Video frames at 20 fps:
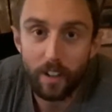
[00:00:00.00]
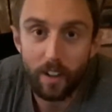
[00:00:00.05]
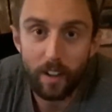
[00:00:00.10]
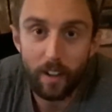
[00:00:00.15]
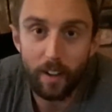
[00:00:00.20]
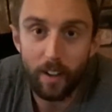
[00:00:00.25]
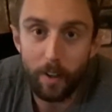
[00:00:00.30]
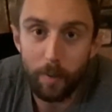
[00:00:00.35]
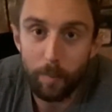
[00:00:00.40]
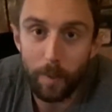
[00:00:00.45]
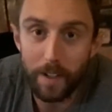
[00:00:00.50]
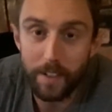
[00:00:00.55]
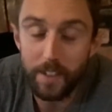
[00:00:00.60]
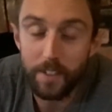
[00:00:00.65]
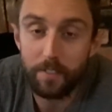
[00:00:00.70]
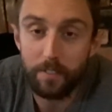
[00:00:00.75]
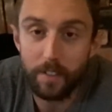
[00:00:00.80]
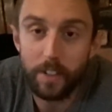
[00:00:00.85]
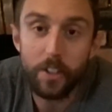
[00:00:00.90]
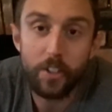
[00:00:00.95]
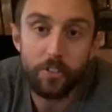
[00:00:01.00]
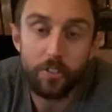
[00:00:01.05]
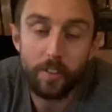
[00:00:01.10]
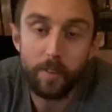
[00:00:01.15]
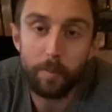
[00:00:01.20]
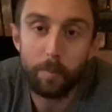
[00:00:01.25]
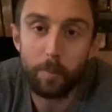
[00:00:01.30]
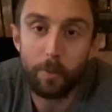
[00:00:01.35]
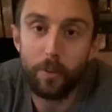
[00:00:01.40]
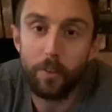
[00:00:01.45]
I did finish
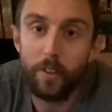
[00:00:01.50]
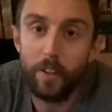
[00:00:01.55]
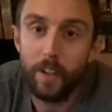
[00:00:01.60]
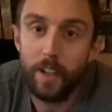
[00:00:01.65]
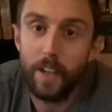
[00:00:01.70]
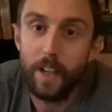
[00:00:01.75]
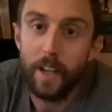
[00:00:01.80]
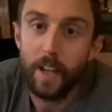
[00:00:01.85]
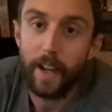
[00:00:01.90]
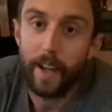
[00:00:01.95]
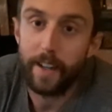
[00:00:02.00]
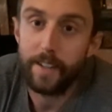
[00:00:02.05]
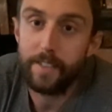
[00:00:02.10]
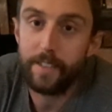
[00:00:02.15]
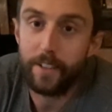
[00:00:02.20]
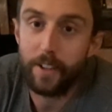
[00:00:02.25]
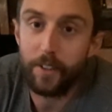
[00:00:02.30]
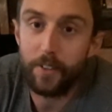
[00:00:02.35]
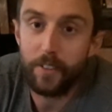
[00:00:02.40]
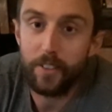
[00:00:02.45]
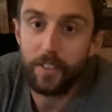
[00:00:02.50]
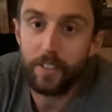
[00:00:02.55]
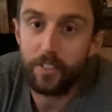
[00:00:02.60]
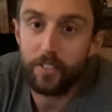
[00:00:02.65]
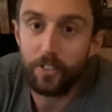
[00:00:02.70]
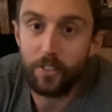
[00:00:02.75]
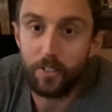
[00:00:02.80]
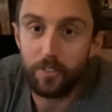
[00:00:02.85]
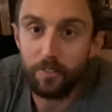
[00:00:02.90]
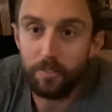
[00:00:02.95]
it, but had to go
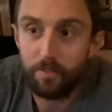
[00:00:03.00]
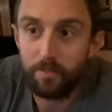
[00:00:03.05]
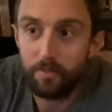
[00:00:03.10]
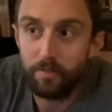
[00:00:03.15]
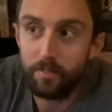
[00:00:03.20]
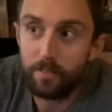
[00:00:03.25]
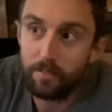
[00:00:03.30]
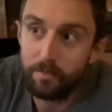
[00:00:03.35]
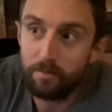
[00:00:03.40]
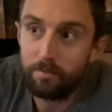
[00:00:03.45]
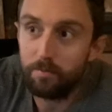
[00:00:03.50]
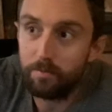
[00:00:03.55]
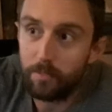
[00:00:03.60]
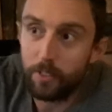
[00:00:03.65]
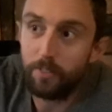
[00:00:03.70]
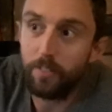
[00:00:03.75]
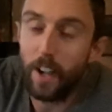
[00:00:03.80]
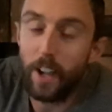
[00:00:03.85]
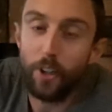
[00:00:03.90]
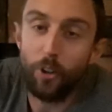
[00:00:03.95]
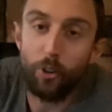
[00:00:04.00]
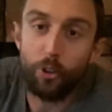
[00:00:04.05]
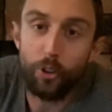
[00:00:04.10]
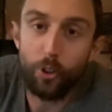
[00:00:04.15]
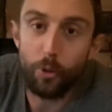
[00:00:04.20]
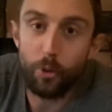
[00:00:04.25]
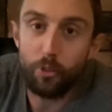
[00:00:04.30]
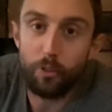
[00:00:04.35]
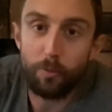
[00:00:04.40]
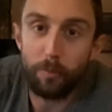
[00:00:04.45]
the final
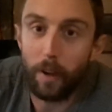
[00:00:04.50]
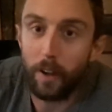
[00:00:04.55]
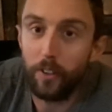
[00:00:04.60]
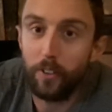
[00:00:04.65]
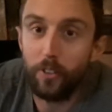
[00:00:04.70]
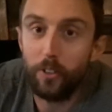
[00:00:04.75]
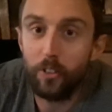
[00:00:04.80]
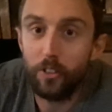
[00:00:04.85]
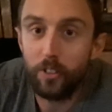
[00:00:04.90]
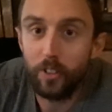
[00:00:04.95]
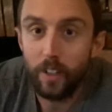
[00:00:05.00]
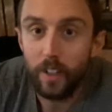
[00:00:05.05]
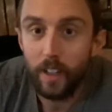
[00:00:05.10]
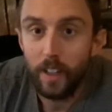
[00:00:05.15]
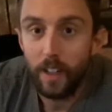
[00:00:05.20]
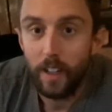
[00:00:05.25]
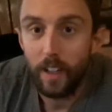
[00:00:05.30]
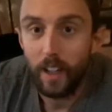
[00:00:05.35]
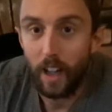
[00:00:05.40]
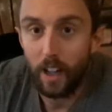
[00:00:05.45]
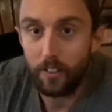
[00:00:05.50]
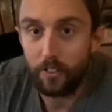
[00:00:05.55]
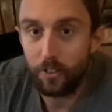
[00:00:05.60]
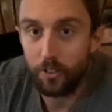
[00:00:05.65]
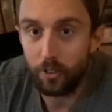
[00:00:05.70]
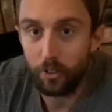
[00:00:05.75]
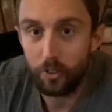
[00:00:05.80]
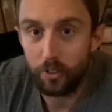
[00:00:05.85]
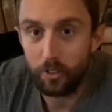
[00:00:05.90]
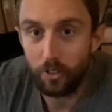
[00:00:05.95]
200 miles, had to
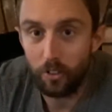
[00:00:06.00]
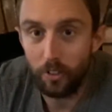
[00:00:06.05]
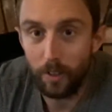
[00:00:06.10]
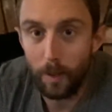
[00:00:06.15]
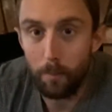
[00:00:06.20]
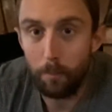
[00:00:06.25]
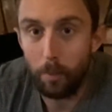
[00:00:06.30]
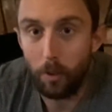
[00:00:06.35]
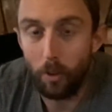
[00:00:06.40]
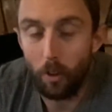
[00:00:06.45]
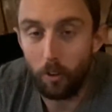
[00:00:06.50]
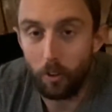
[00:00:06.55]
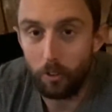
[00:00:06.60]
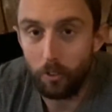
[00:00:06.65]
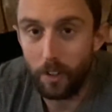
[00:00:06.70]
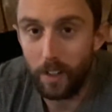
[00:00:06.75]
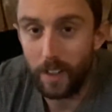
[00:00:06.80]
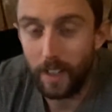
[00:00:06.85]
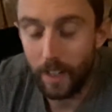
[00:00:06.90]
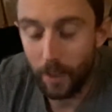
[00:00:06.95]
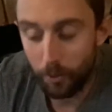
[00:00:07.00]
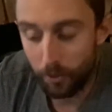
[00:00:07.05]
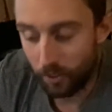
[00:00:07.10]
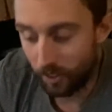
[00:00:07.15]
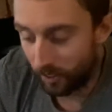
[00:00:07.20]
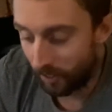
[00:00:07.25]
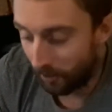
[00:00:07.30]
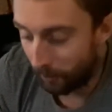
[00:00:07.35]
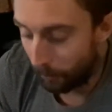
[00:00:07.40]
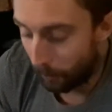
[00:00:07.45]
just sort of limp along really, and I was in
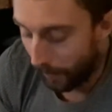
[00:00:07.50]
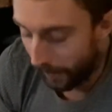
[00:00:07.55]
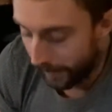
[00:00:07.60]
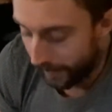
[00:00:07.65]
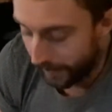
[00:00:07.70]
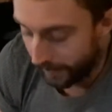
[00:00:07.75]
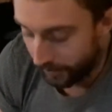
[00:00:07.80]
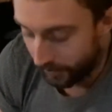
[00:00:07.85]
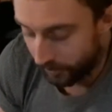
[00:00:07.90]
a lot of pain.